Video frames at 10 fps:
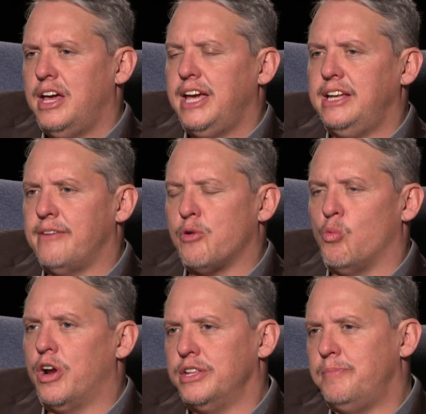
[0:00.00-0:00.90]
He never
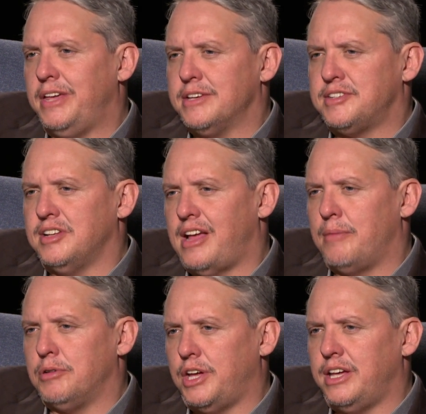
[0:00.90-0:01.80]
wanted to be a
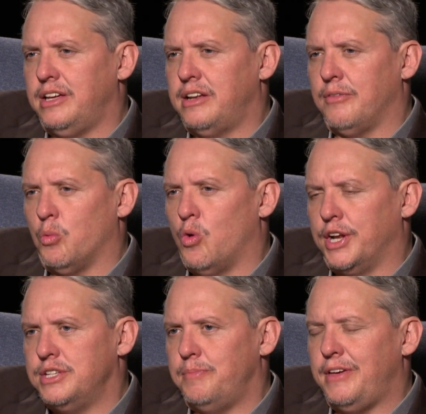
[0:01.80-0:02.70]
celebrity. He never
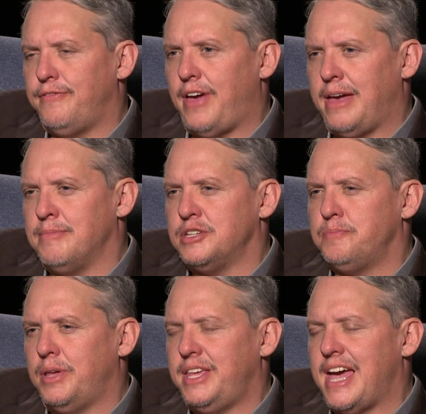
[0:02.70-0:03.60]
wanted to be famous.
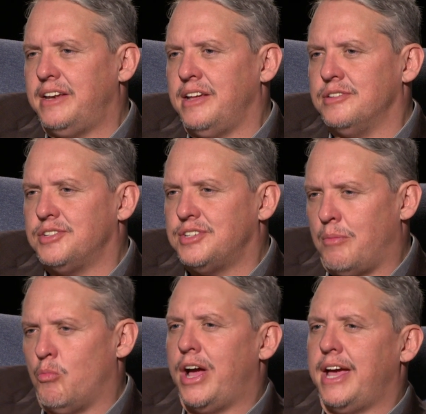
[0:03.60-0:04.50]
But yet, in
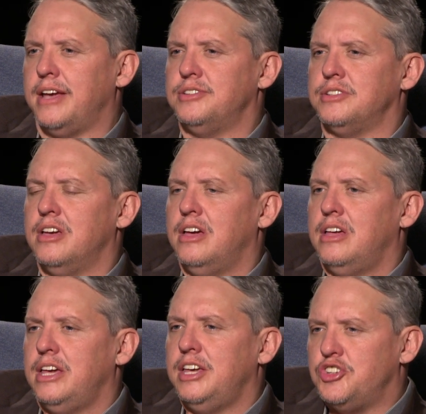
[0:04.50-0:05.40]
some ways,
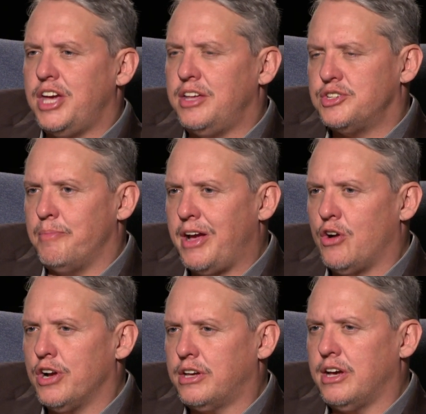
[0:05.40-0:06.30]
he changed
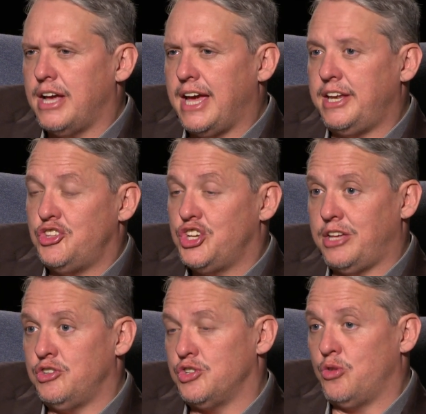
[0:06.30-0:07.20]
America and he
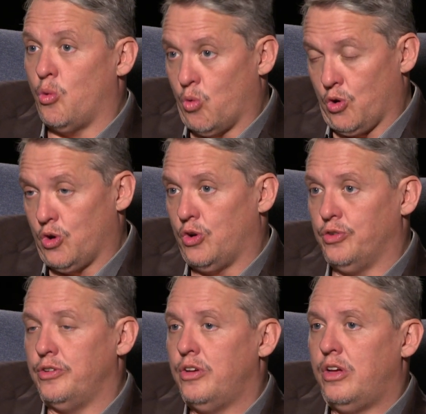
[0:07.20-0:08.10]
changed the
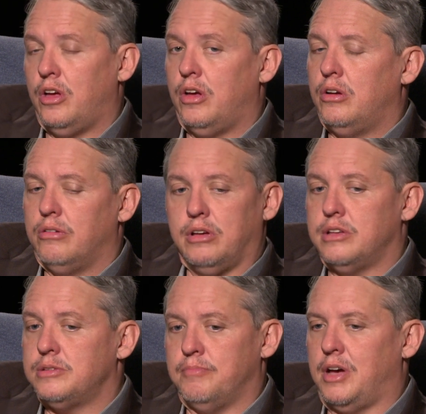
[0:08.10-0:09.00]
world
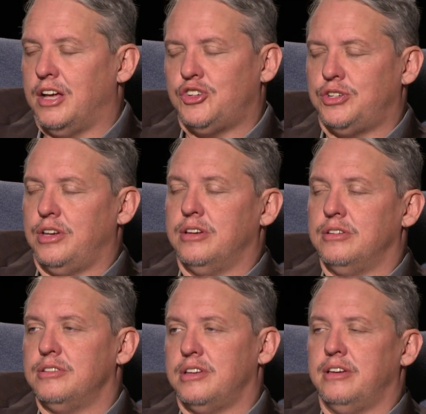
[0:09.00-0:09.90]
as much
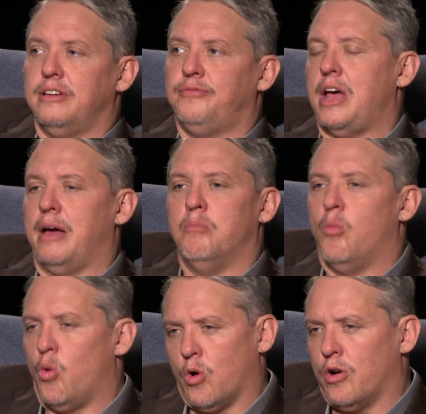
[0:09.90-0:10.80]
as, if not
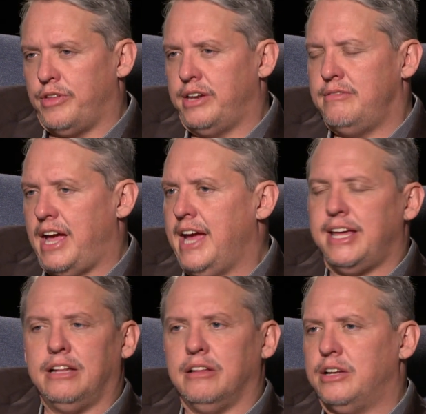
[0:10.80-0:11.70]
more, than
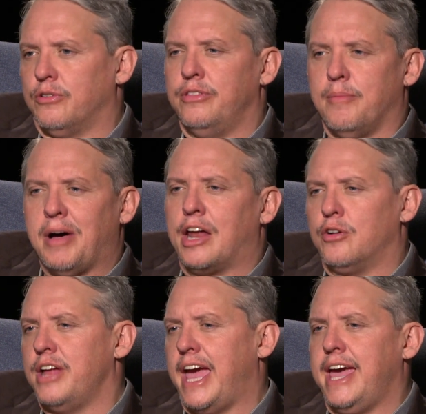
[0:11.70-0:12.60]
any leader in the
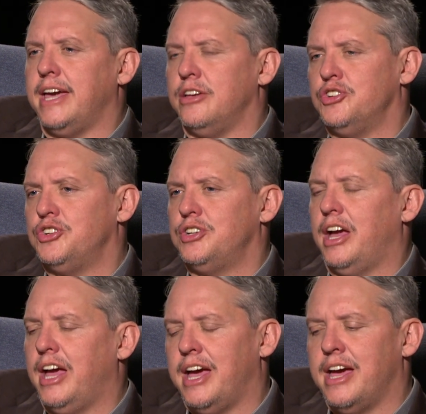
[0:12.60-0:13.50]
modern age.
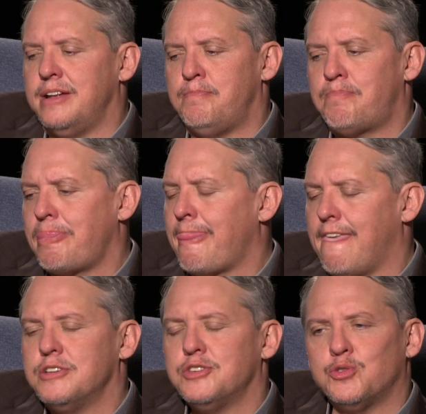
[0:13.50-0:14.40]
And
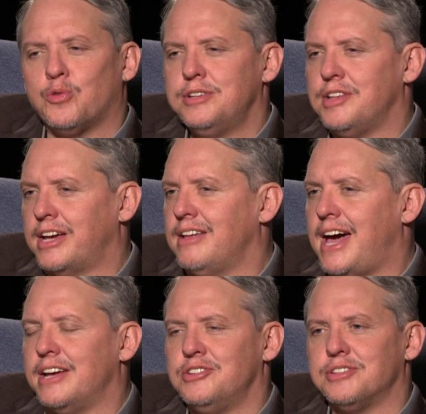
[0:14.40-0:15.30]
stories like
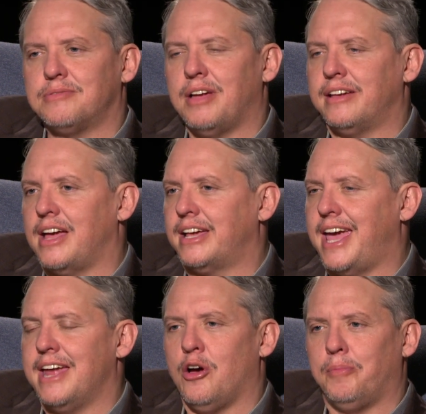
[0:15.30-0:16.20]
that, I
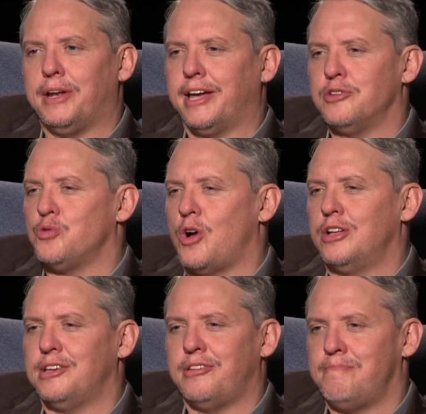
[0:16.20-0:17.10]
can't help but I get drawn
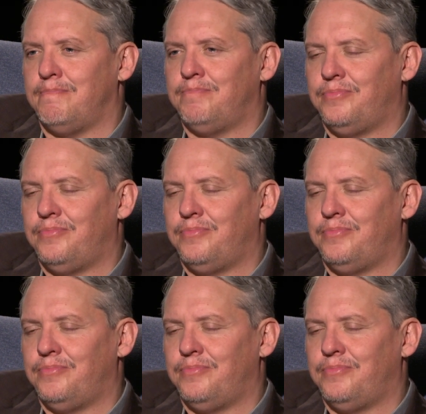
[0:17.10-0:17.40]
to them.